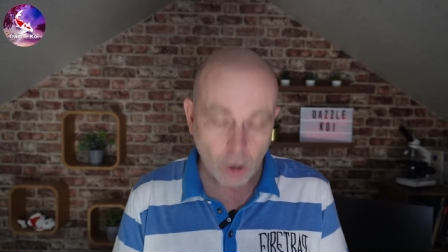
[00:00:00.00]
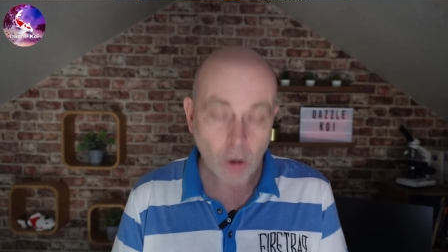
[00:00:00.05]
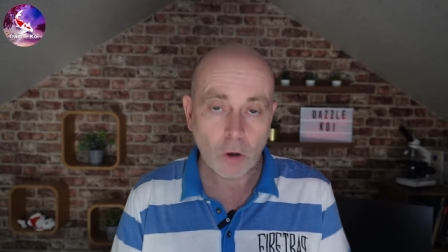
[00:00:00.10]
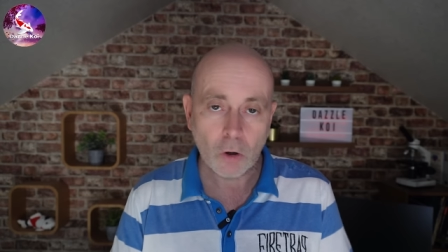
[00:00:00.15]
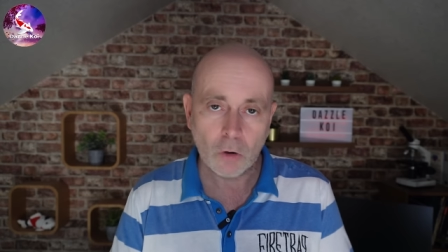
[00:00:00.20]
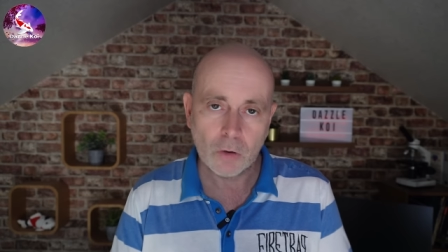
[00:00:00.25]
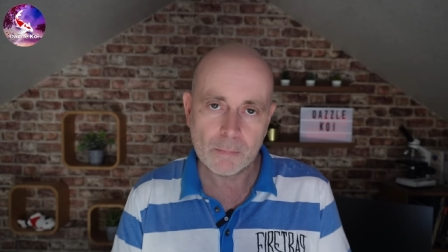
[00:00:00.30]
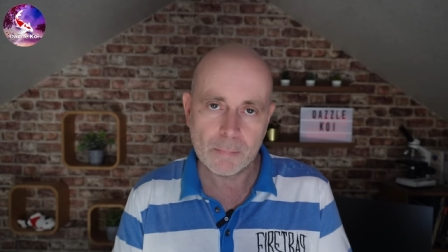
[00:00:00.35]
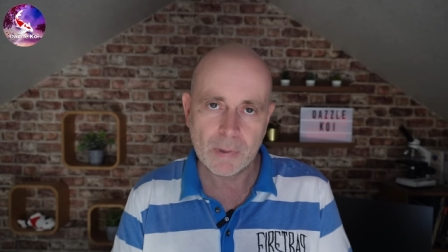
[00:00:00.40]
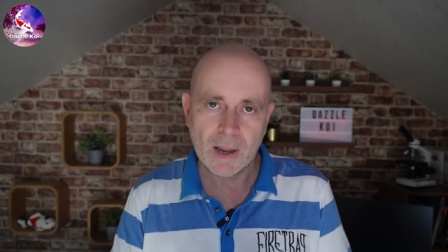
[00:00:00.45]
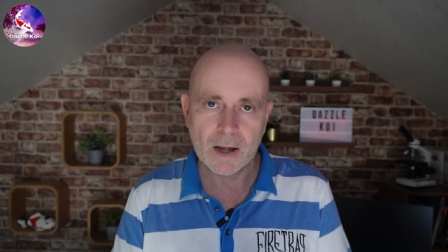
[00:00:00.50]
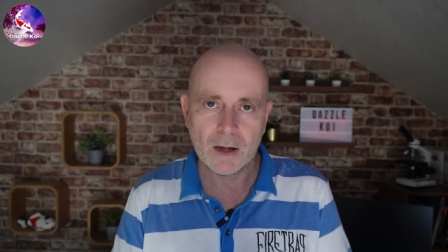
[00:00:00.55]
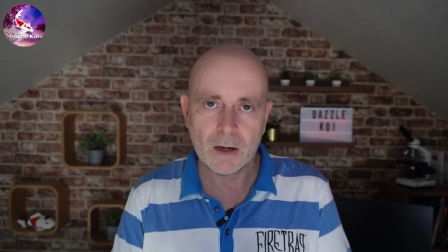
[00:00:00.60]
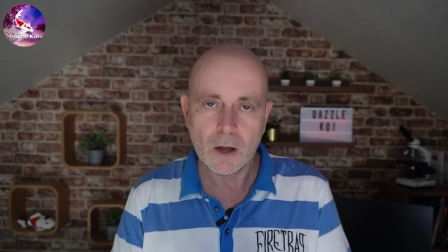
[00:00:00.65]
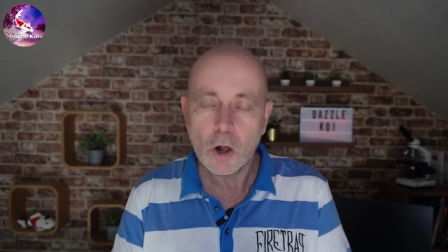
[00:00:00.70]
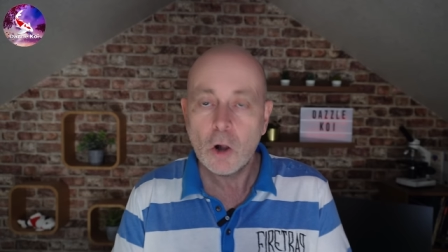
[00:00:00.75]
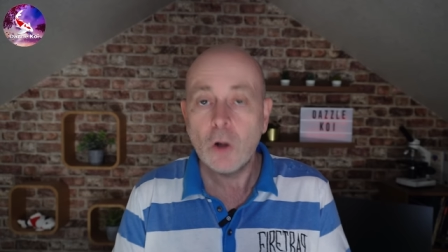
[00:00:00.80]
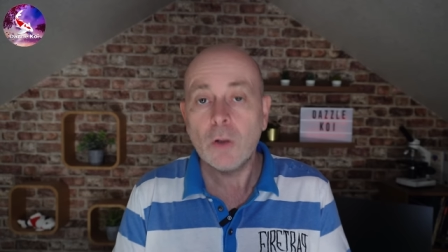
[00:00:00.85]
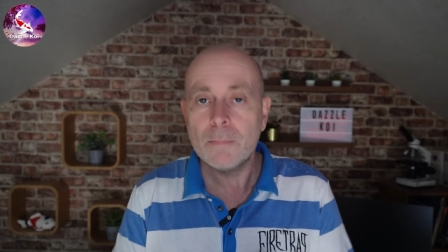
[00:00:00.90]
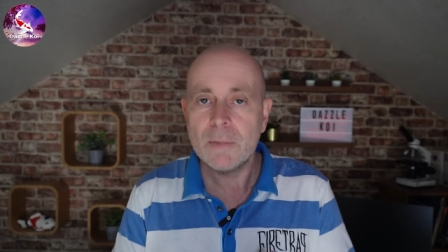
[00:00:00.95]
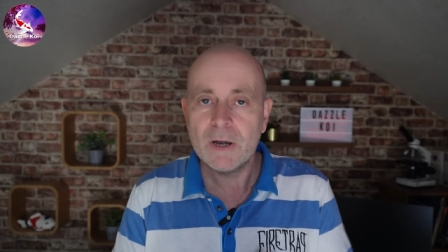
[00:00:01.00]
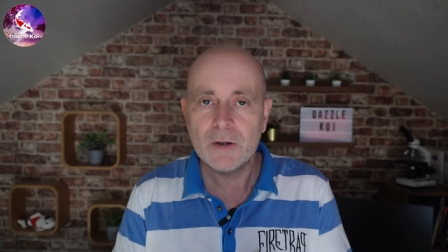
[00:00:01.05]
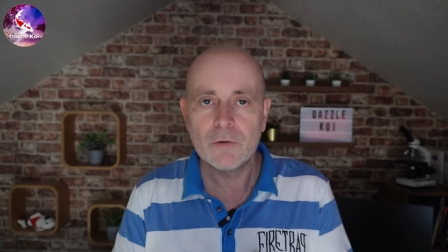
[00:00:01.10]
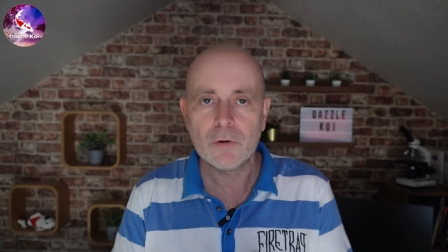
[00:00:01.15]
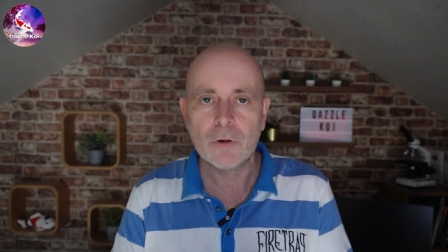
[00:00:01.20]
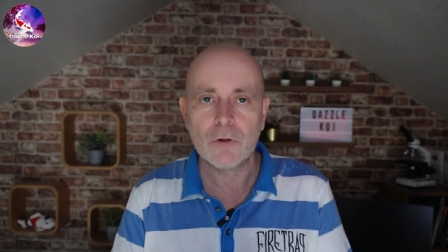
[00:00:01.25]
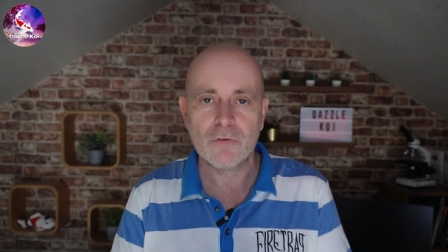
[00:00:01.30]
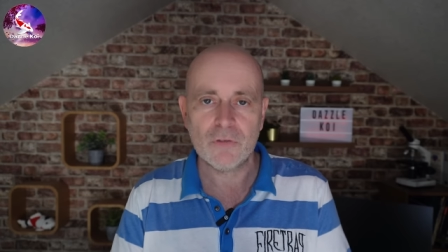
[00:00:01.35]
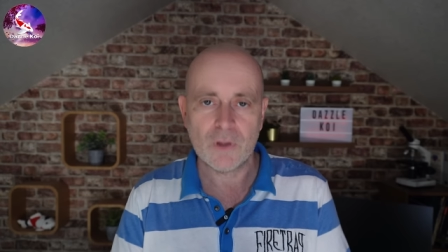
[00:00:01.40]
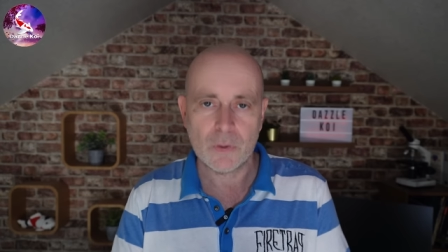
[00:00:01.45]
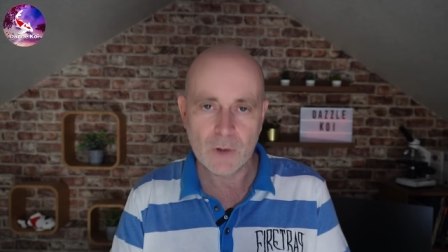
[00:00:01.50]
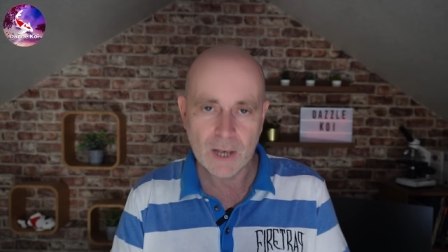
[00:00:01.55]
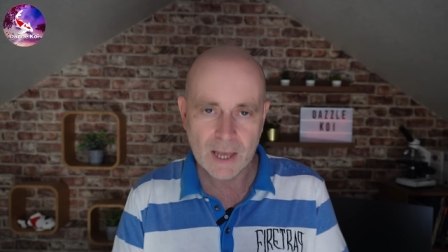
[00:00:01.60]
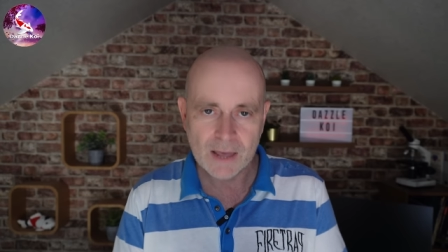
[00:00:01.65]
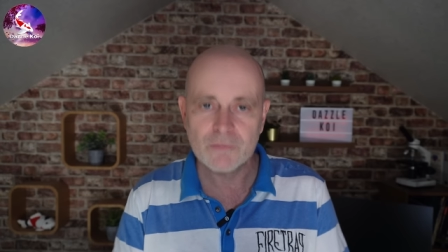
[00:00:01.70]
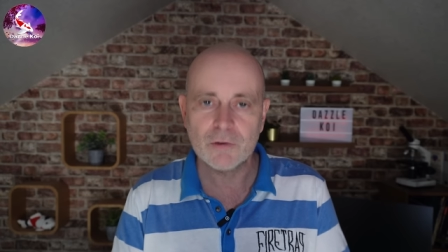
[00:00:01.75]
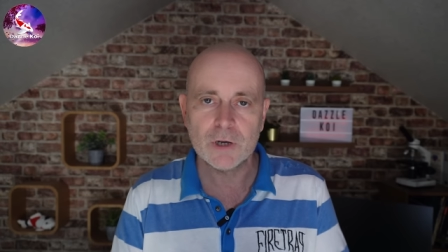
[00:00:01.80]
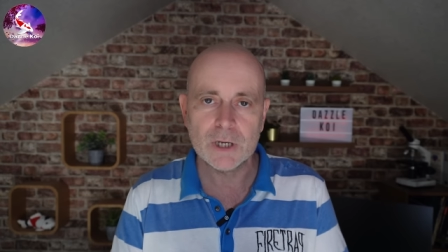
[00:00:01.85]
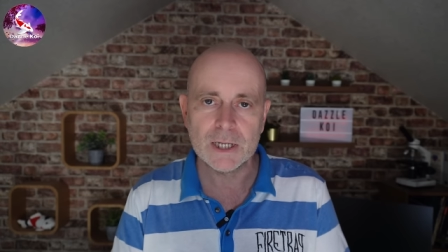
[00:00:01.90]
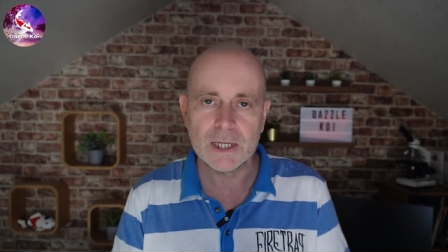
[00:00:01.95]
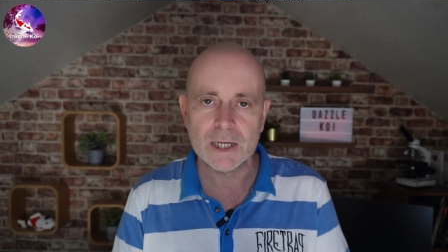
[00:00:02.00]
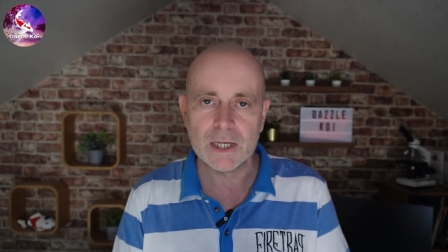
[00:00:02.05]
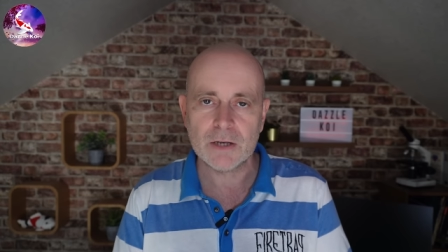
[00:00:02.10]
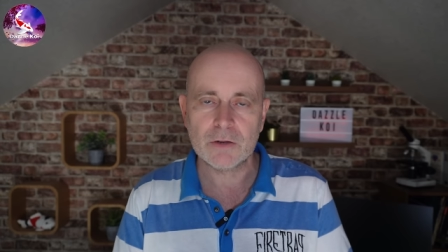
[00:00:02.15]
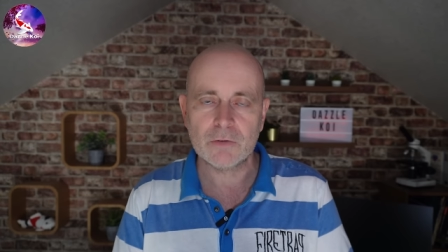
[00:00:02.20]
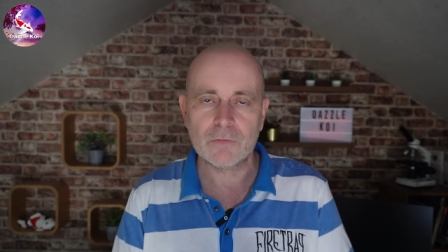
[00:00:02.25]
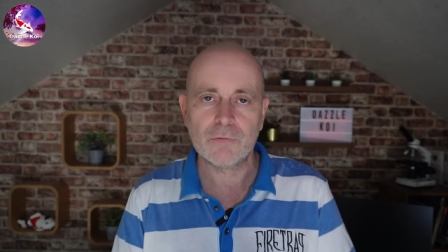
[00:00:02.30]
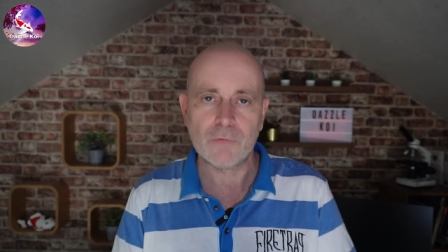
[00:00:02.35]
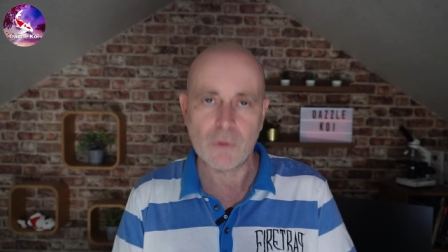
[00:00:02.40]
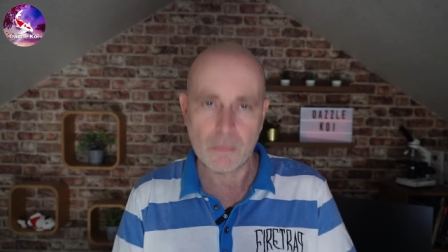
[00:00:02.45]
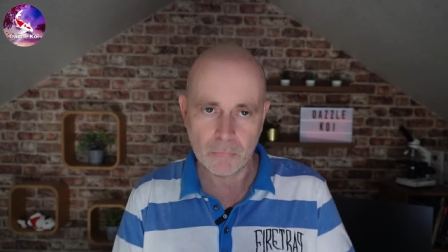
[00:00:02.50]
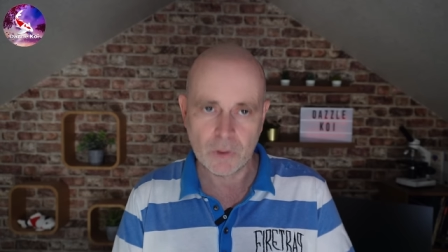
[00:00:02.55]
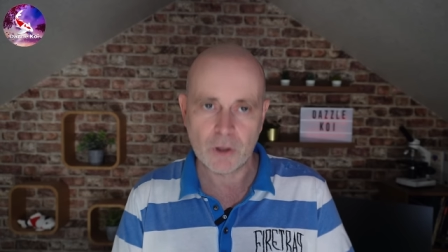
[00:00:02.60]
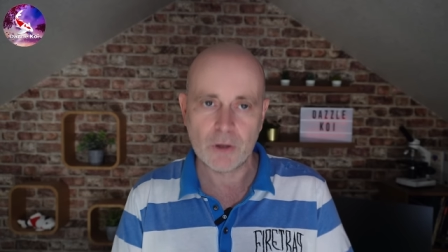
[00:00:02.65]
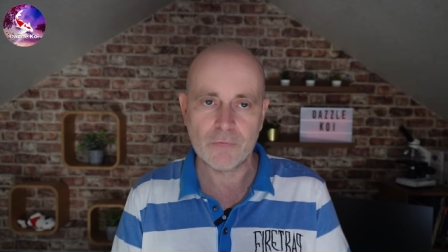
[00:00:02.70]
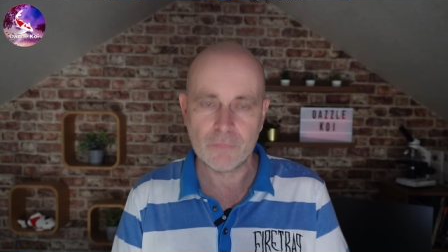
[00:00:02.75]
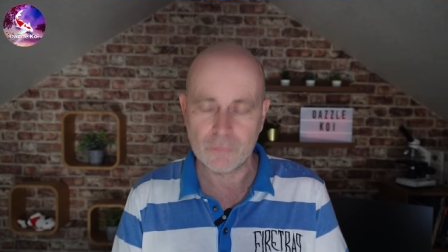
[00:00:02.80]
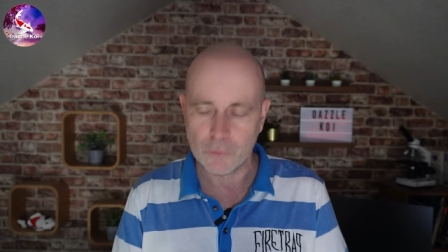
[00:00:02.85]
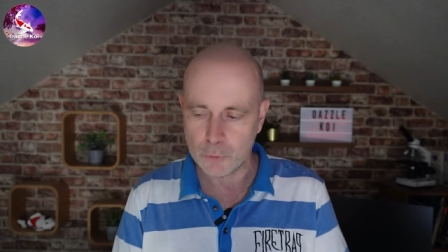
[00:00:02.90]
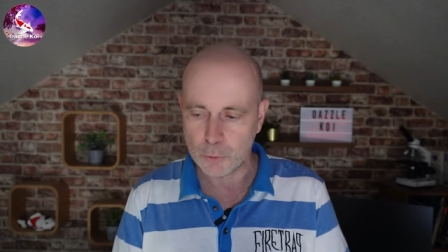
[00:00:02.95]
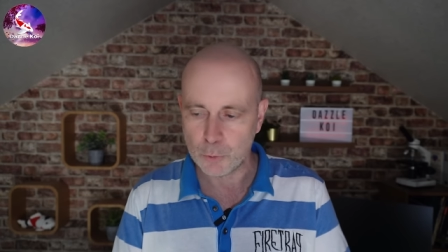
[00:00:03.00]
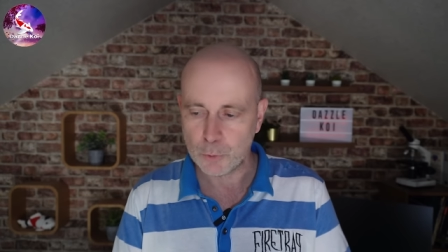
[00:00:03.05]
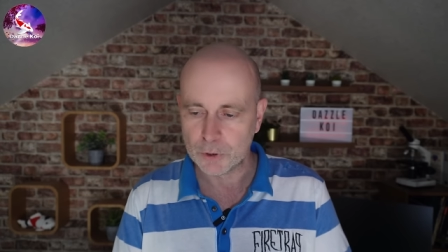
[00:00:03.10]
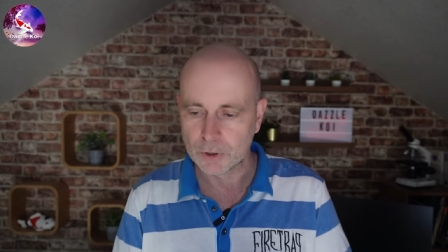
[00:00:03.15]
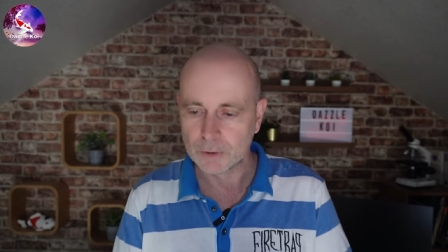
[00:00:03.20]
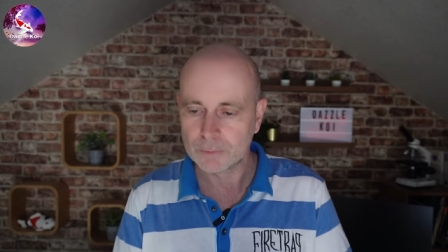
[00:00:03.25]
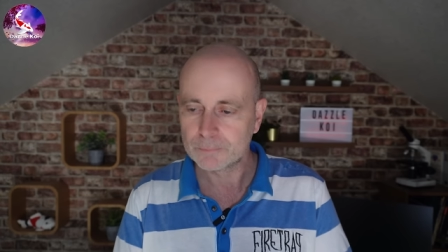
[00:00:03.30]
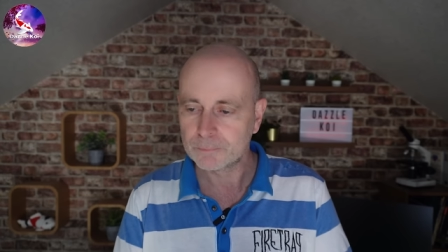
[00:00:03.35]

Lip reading: all the minerals they will ever need from their food.